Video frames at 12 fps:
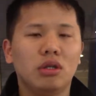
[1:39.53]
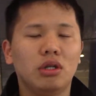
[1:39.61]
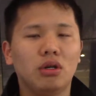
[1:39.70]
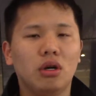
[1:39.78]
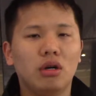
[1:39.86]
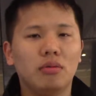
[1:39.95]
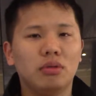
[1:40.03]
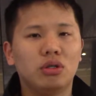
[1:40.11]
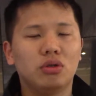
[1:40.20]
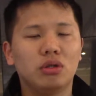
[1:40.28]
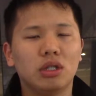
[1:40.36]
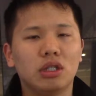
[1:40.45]

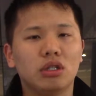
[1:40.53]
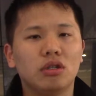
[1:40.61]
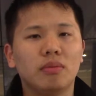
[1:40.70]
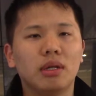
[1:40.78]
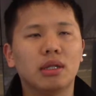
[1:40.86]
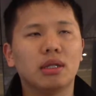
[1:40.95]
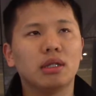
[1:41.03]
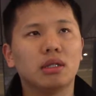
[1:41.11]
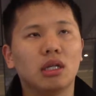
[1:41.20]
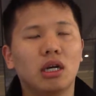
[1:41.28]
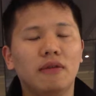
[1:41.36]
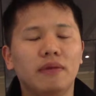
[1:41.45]

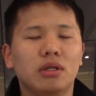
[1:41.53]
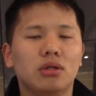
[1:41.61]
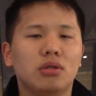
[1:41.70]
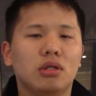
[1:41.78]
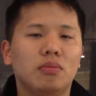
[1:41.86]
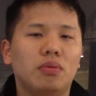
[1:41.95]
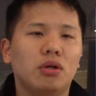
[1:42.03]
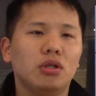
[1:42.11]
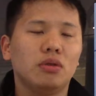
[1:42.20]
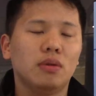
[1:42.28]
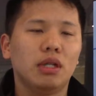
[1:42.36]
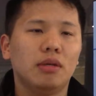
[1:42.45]
methods of inducing
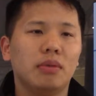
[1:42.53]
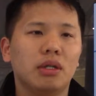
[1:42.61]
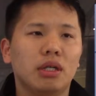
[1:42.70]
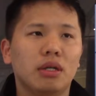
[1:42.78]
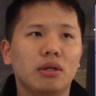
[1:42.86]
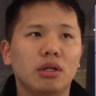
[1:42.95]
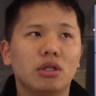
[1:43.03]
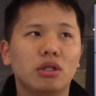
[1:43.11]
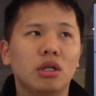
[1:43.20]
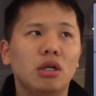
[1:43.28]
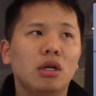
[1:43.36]
pores within materials,